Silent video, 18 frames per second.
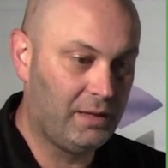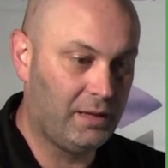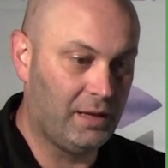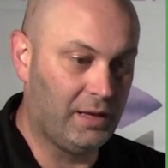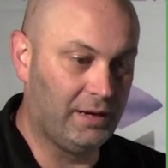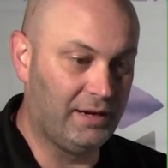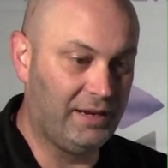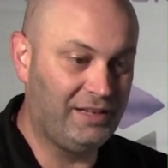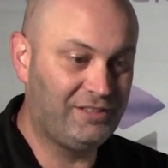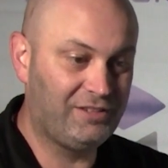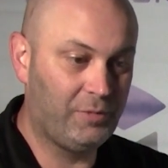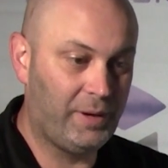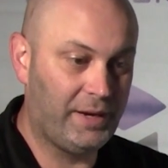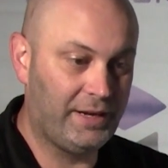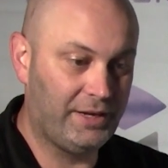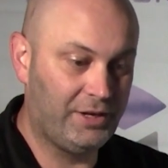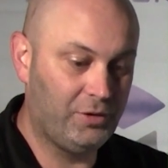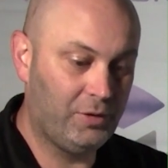And an easy
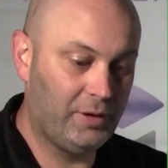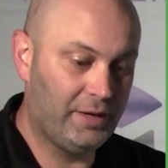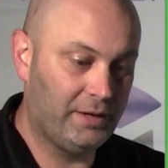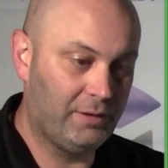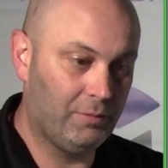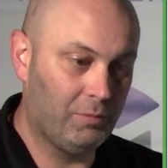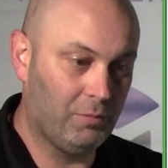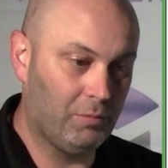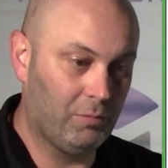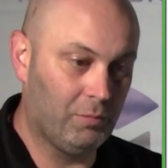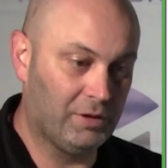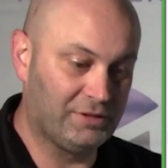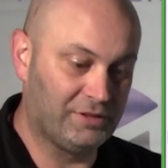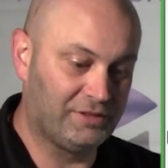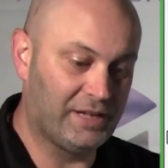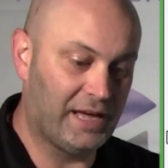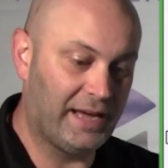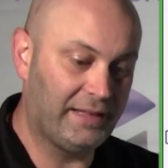way to do it,
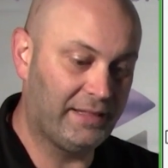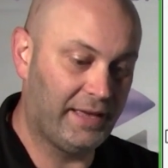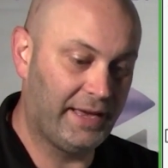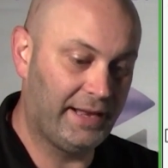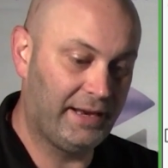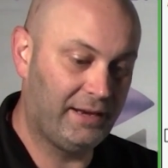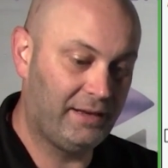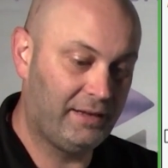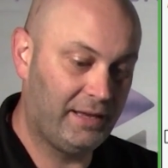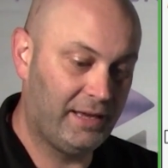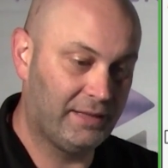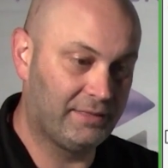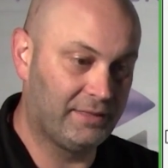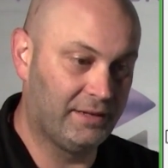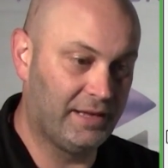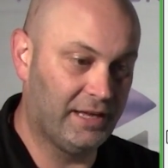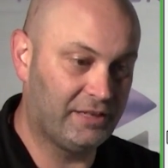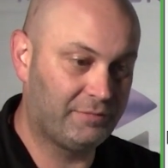once it's highlighted,
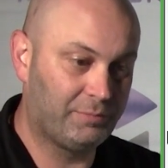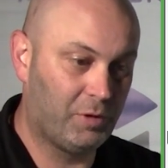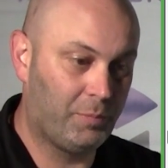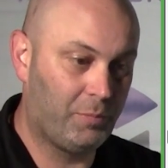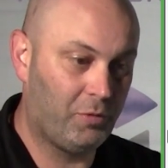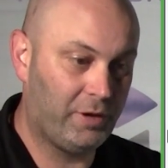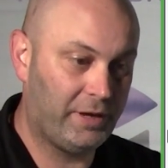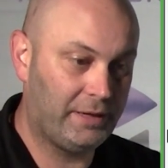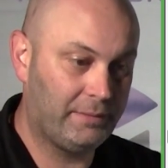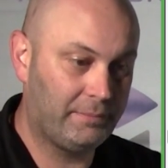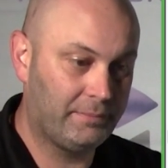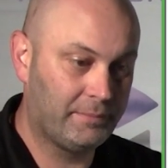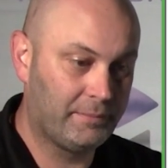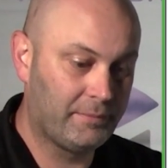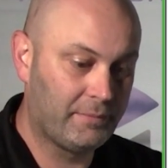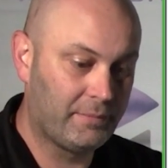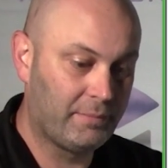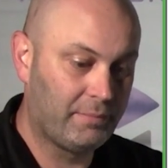hit the decimal point.
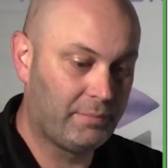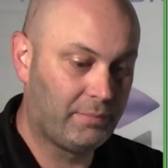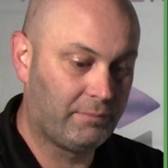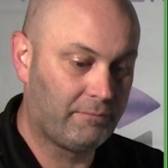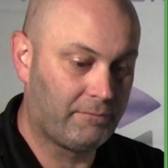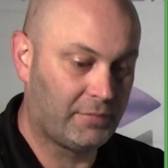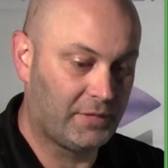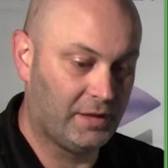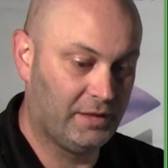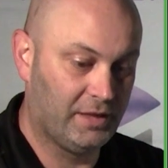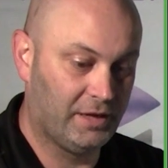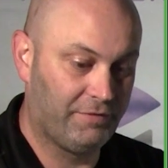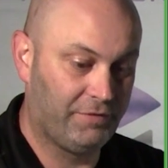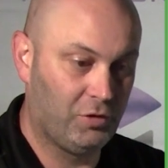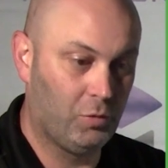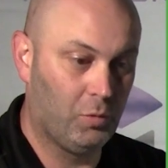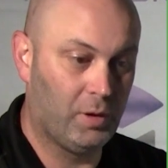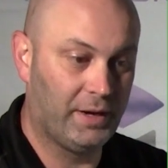And then
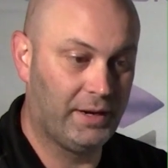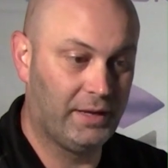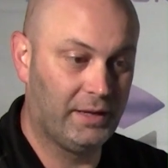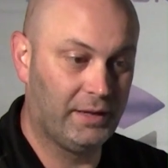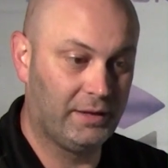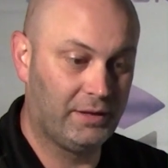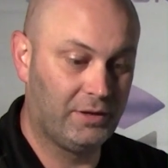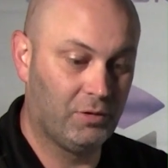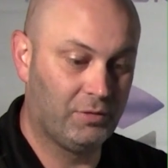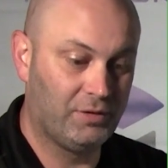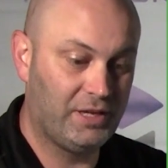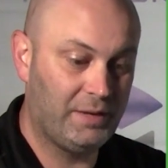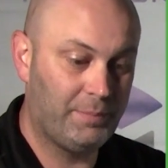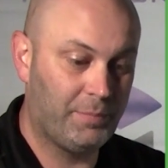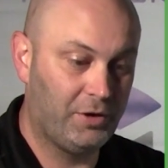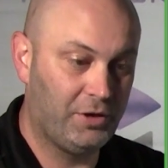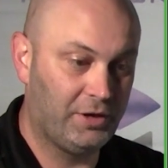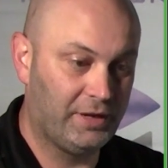if you want to go
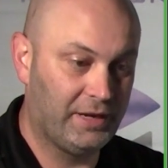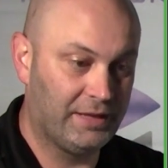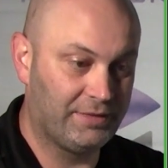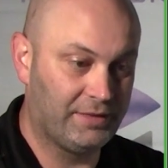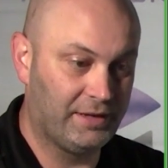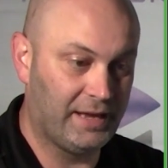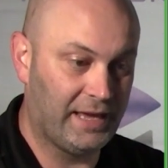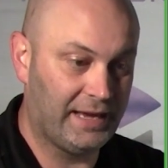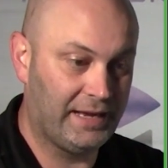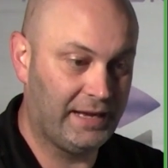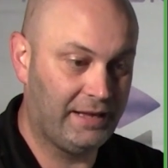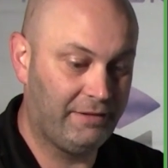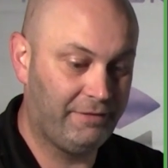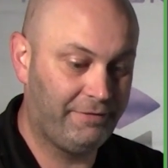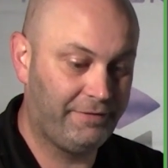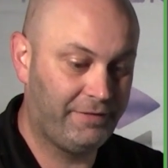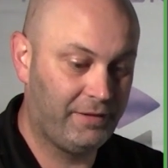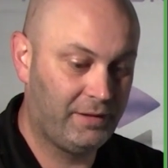deeper, you can hit the
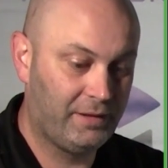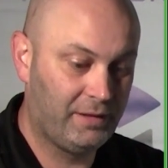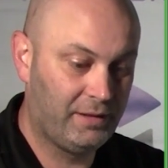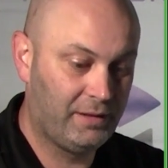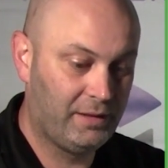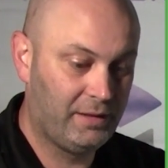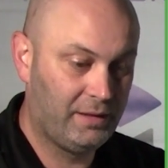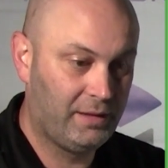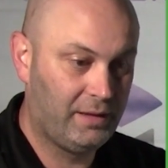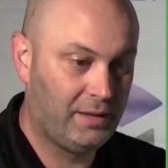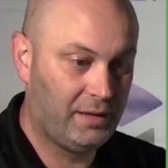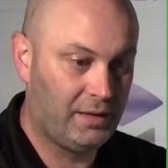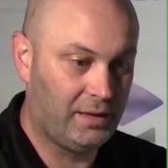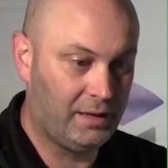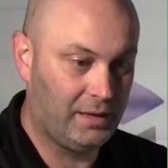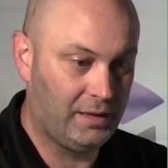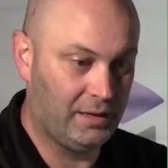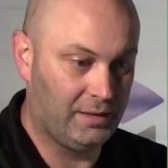negative,
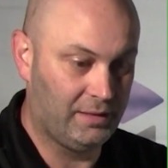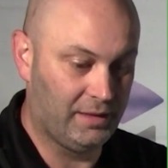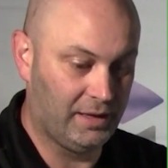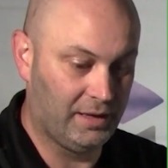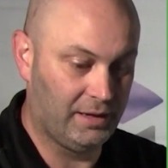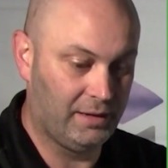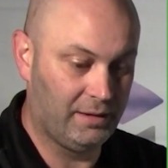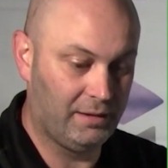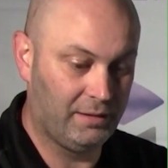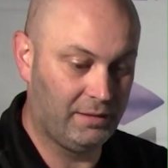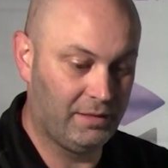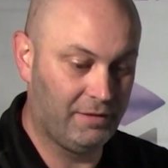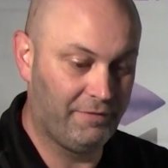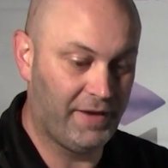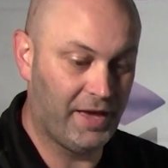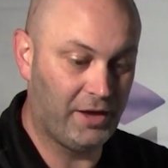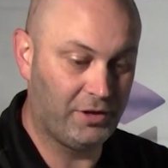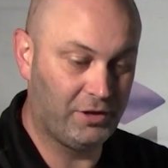and then
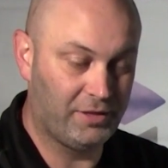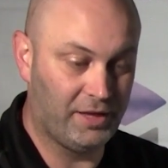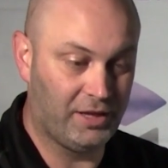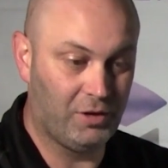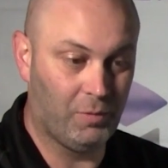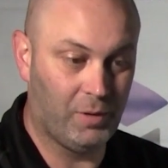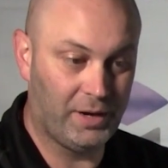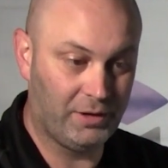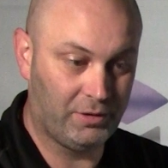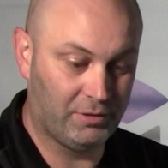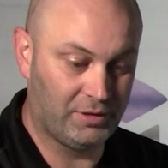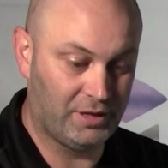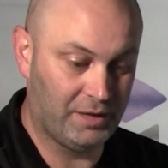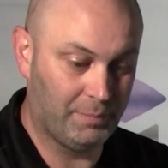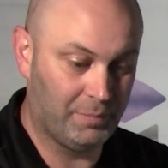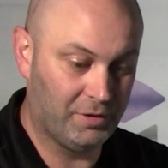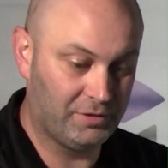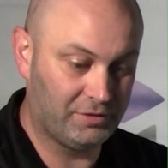the value that you want to go
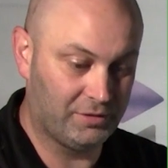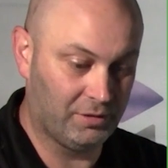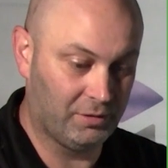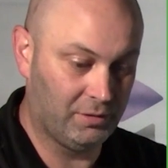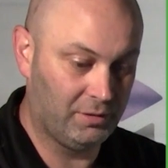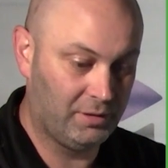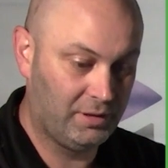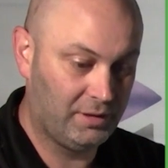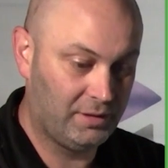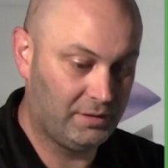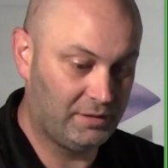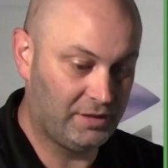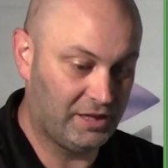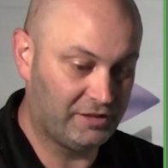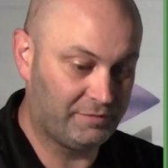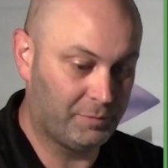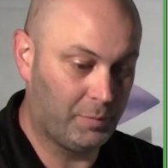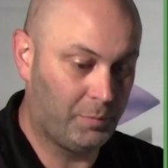deeper, so
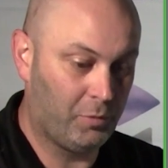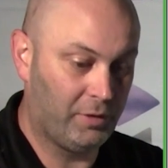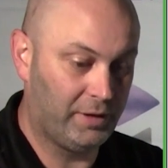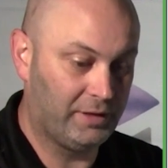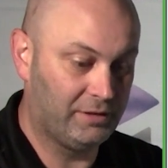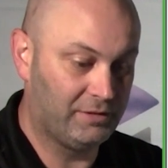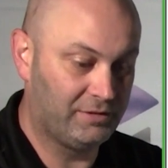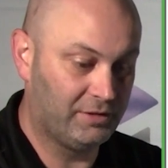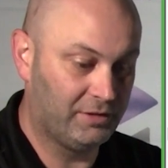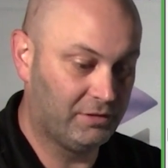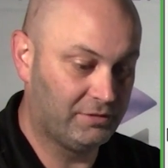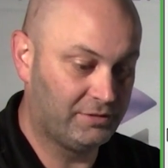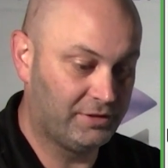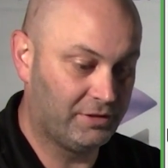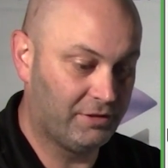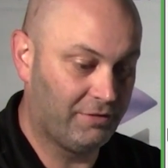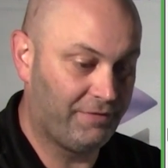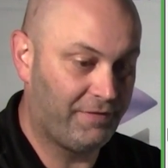decimal point
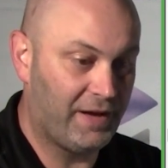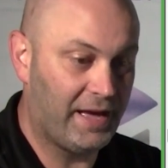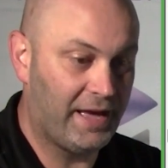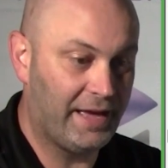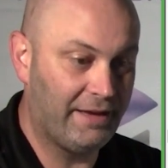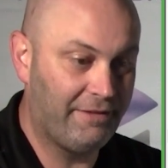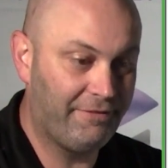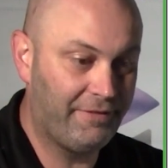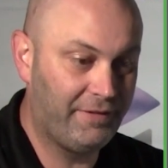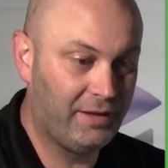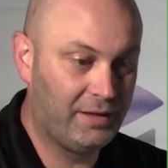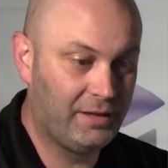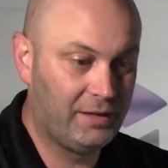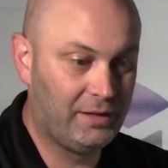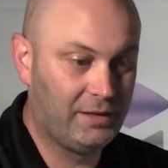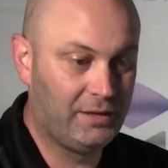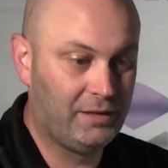0.005.